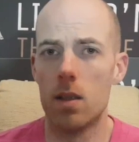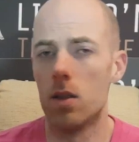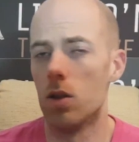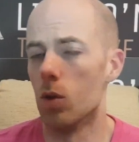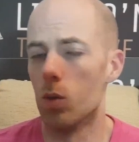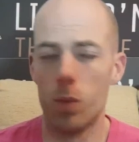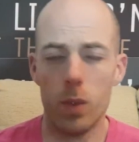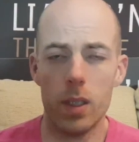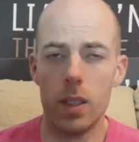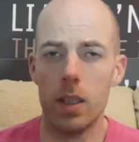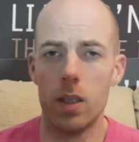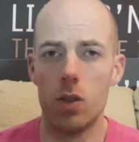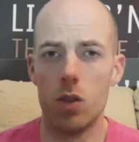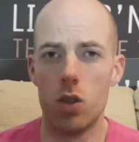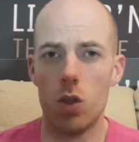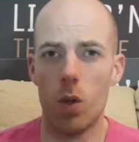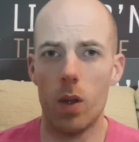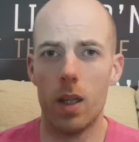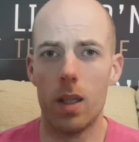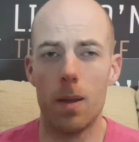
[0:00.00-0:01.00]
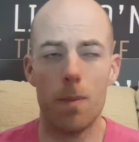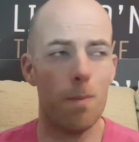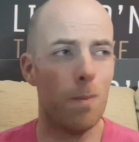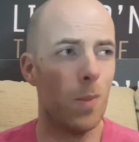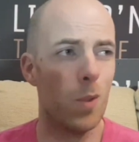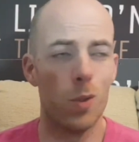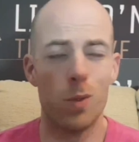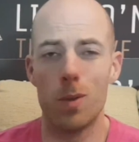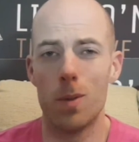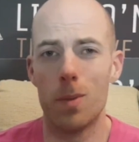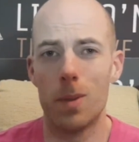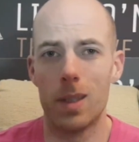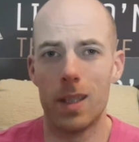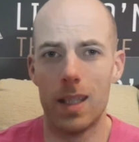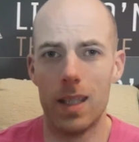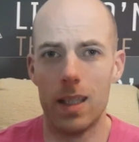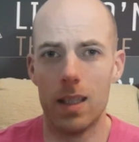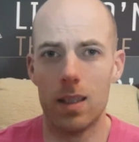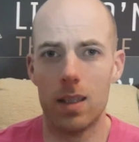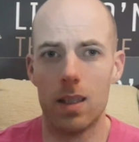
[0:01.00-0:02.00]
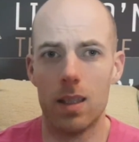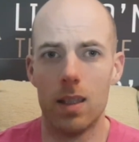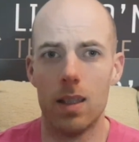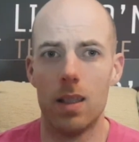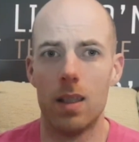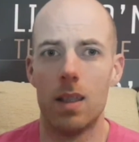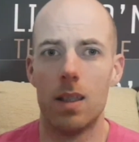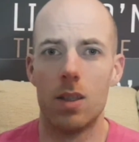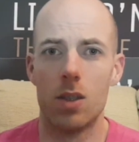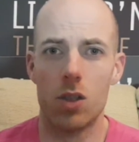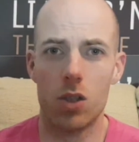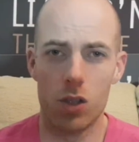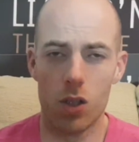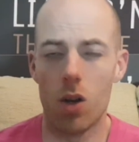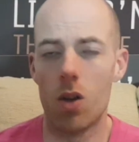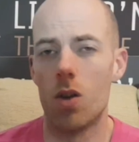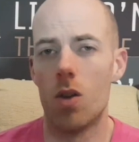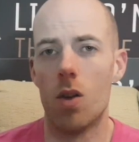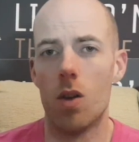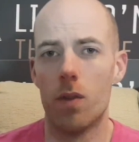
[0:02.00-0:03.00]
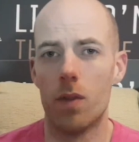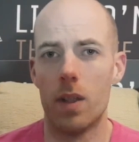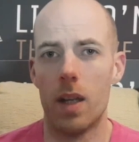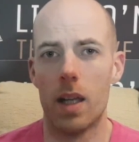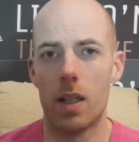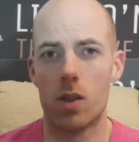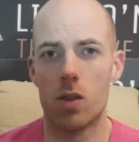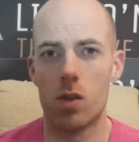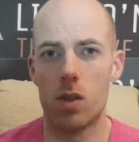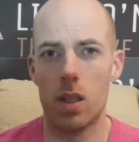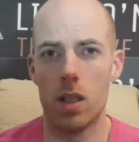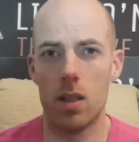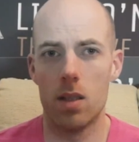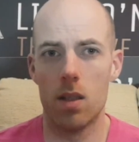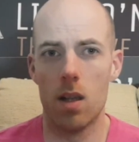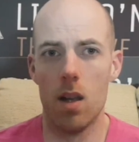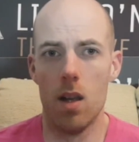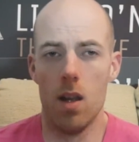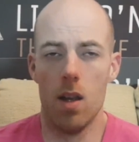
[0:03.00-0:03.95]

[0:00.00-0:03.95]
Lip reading: and you'll really enjoy it. Most people hate starting off an exercise.